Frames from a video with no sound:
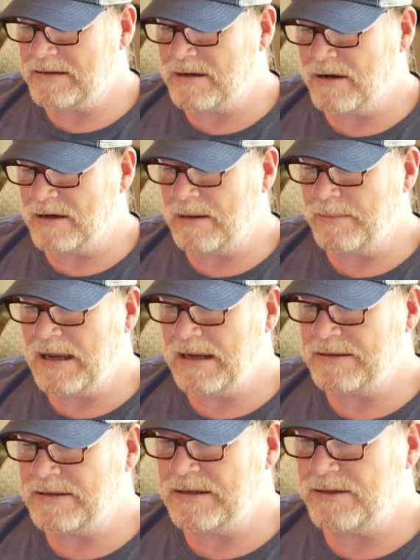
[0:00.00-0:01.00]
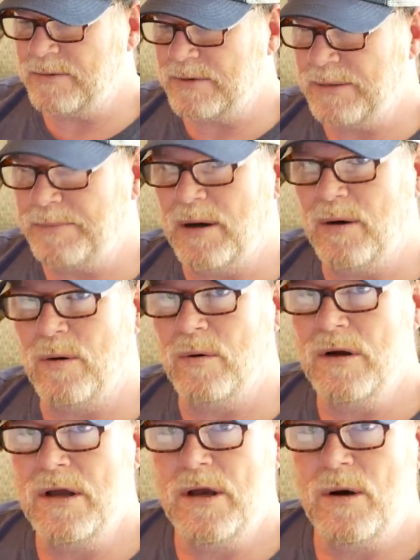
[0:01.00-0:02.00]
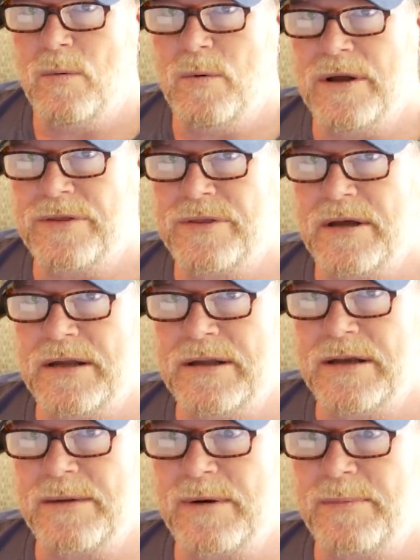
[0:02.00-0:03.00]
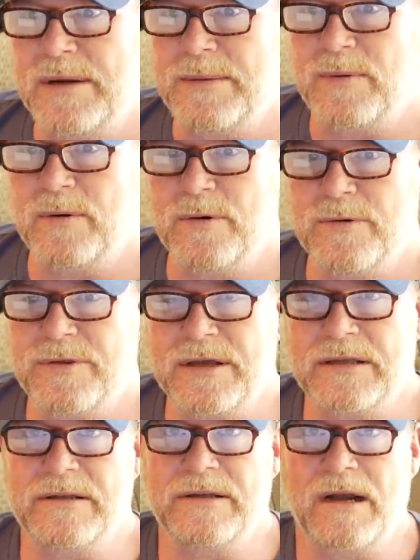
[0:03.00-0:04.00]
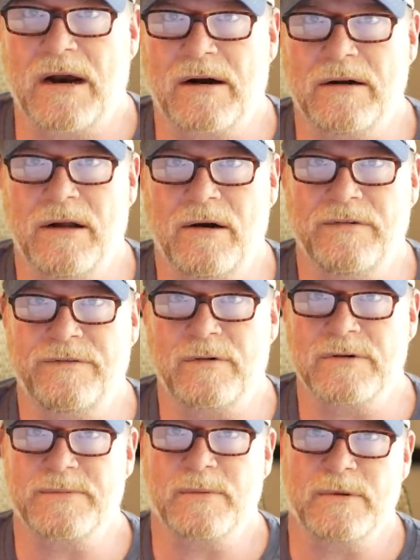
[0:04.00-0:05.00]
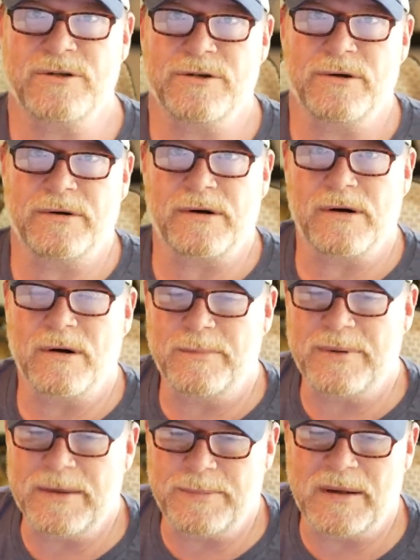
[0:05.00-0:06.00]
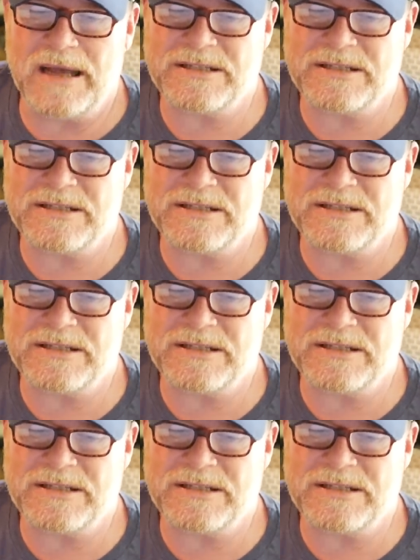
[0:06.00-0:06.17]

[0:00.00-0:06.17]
talking about uh, doing the poll with uh, the number of people who think that our law enforcement would shoot on our own people. I